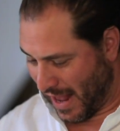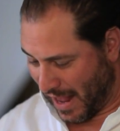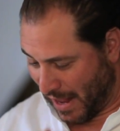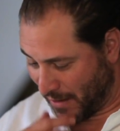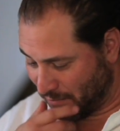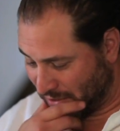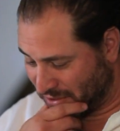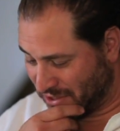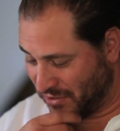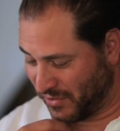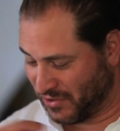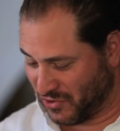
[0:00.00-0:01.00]

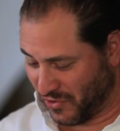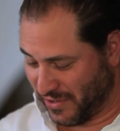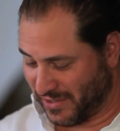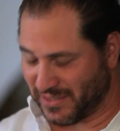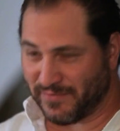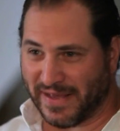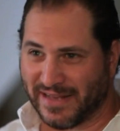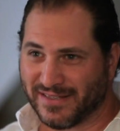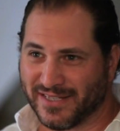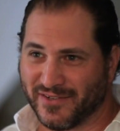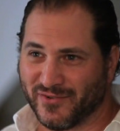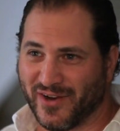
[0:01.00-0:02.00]
Do you enjoy the
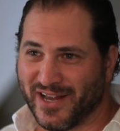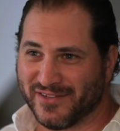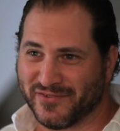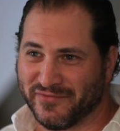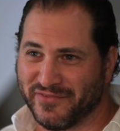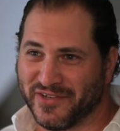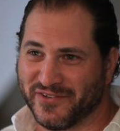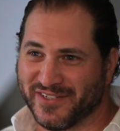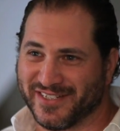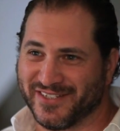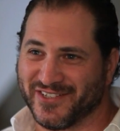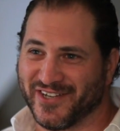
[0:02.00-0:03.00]
debates that arise from
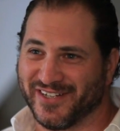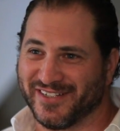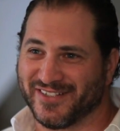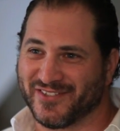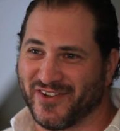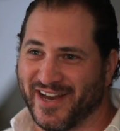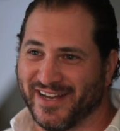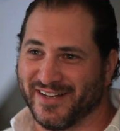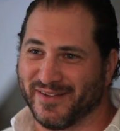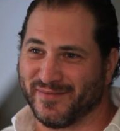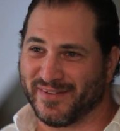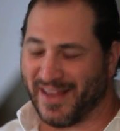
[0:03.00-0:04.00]
viewers and journalists trying to